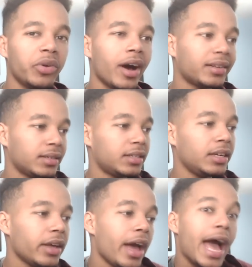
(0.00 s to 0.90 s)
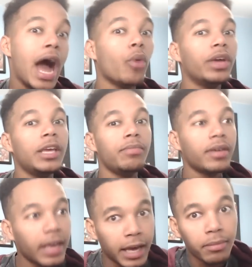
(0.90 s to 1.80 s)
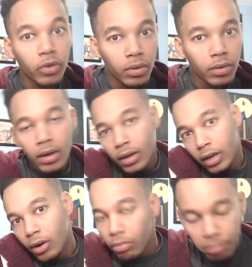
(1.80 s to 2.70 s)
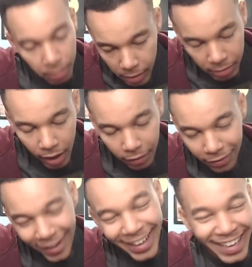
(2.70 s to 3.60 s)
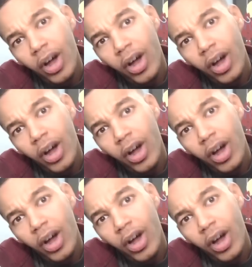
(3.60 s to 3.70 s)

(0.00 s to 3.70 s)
We got to see how he became, you know, himself.